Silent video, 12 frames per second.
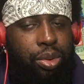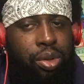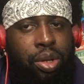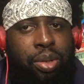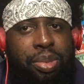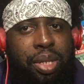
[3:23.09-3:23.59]
You
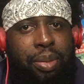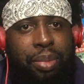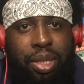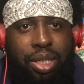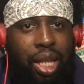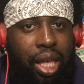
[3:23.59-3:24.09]
know what I'm saying?
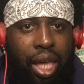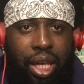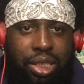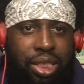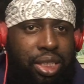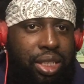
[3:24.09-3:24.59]
Because like, hey,
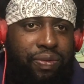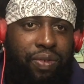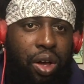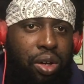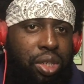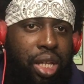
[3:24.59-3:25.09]
she just
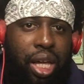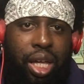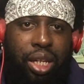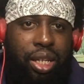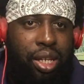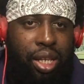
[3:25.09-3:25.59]
fall
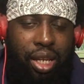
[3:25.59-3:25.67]
down and